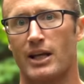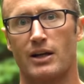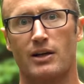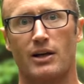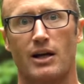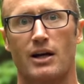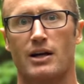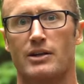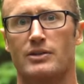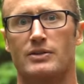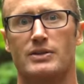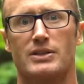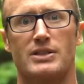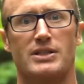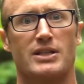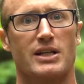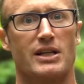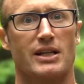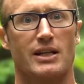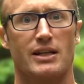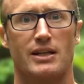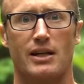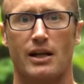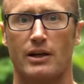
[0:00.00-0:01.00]

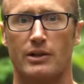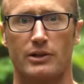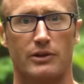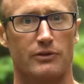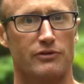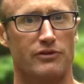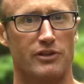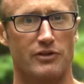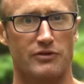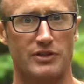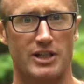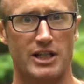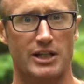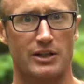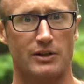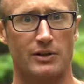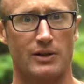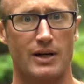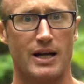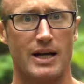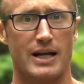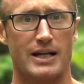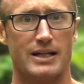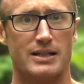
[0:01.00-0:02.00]
110, 115
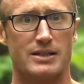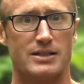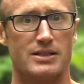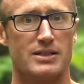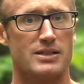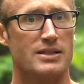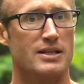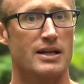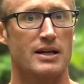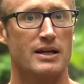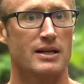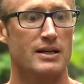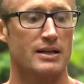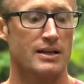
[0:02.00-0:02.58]
grains,